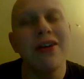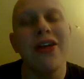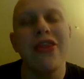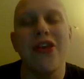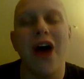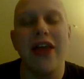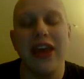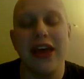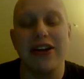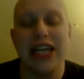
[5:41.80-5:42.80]
a good thought
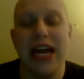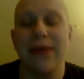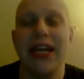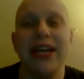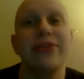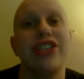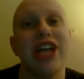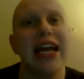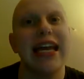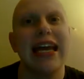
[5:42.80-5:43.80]
the other day when he was
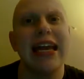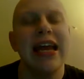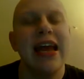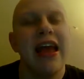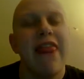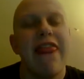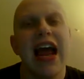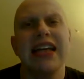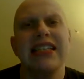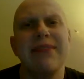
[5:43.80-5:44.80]
checking in.
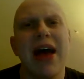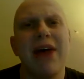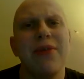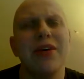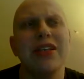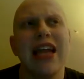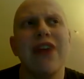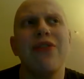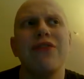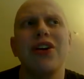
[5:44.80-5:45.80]
They asked him how he was, and
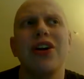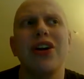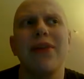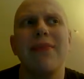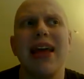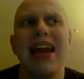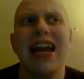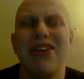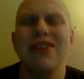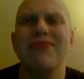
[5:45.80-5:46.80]
I overheard him, and
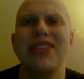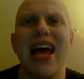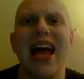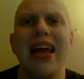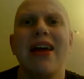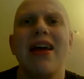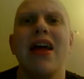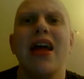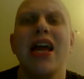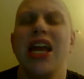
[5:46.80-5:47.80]
I heard him say,
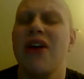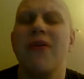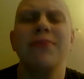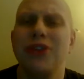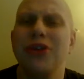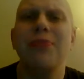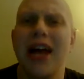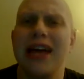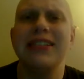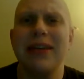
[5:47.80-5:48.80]
You know, I'm too
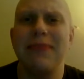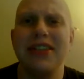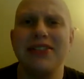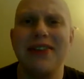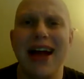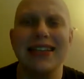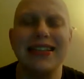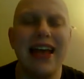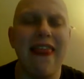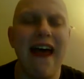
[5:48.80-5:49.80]
blessed to be
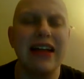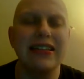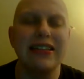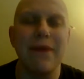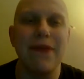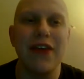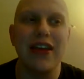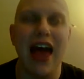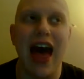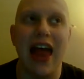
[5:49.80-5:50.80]
stressed. And that's
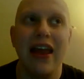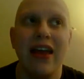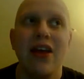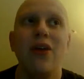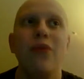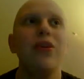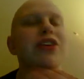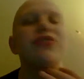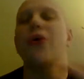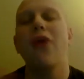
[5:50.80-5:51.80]
something that, with
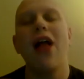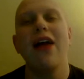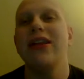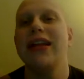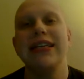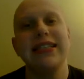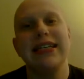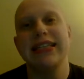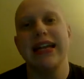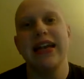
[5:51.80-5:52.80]
this whole holiday
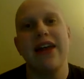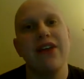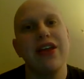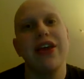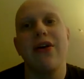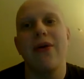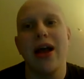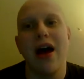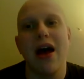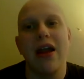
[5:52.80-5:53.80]
season and everything
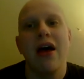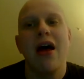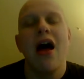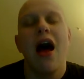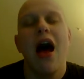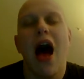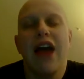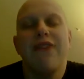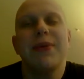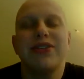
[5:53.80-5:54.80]
going on,
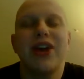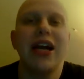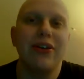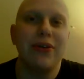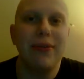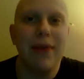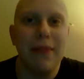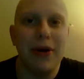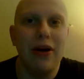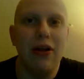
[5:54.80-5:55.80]
I've been trying to
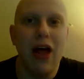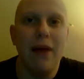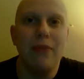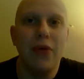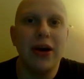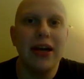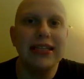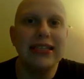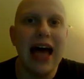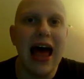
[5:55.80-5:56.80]
remember a lot more
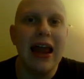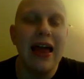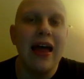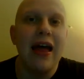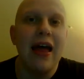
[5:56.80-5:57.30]
is that